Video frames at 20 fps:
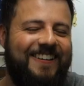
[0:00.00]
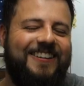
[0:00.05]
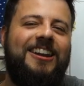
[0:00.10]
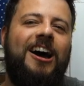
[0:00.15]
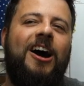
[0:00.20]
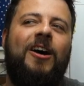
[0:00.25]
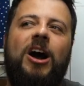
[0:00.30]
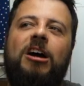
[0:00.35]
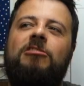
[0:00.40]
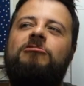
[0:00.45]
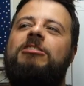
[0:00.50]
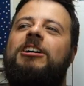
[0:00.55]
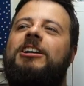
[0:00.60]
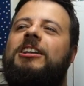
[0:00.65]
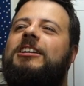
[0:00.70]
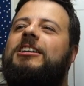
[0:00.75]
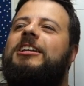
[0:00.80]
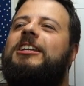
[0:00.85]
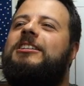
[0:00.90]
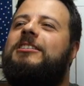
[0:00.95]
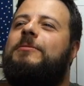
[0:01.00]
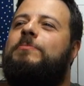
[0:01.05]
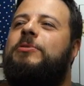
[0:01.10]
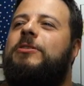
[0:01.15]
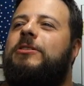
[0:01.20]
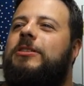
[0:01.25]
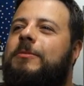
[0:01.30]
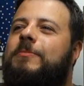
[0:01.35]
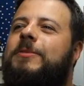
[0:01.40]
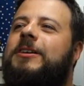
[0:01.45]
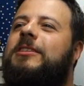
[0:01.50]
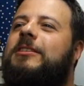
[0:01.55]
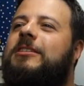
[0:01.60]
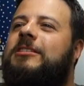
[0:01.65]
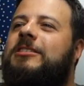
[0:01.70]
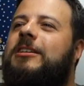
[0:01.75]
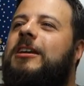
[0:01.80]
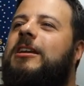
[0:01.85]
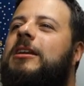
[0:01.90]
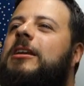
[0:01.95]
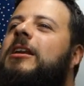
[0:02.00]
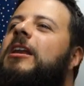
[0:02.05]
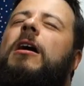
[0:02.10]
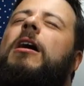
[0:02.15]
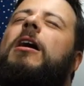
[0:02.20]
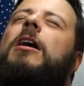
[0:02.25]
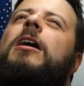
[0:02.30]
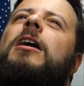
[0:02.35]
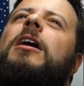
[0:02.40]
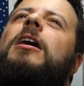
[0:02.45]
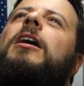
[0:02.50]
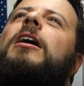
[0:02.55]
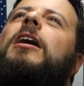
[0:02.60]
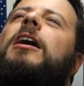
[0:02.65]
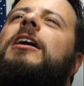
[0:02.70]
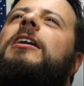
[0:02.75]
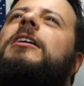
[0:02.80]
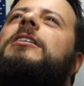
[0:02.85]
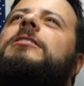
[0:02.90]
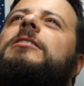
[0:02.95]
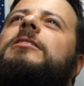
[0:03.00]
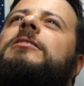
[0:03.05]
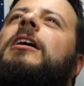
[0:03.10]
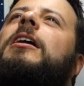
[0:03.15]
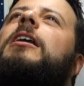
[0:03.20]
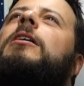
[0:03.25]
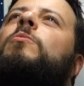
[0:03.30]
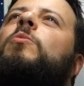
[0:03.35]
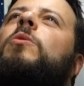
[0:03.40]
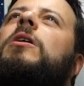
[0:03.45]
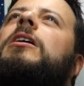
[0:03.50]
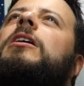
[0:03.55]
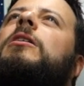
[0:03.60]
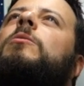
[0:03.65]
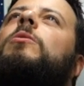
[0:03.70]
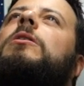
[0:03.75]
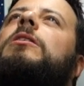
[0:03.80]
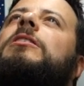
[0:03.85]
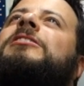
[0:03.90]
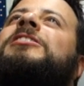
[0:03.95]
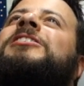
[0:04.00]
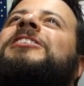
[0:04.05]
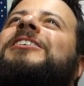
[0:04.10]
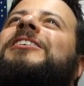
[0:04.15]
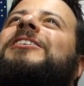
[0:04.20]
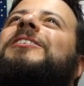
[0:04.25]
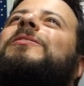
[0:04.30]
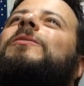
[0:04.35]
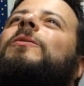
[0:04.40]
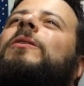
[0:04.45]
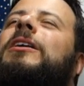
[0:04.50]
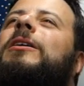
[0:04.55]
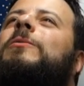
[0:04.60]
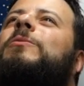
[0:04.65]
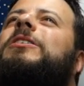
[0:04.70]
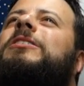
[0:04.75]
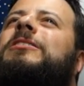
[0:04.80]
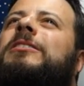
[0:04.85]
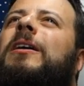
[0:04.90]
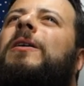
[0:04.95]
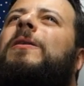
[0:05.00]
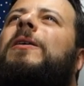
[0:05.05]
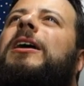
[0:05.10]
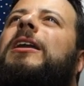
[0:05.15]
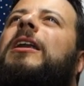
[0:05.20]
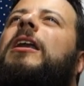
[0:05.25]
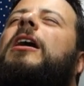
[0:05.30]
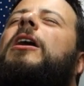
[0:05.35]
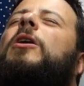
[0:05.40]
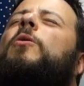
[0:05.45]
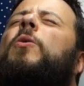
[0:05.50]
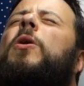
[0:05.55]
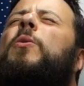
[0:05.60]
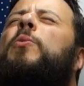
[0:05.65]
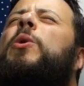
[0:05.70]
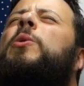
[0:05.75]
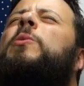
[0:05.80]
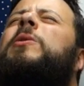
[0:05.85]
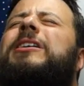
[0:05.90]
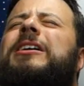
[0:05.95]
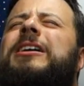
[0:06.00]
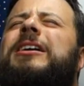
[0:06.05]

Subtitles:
Now I really need to put them in the scene. I need to tell them where I was, what I was doing, what we were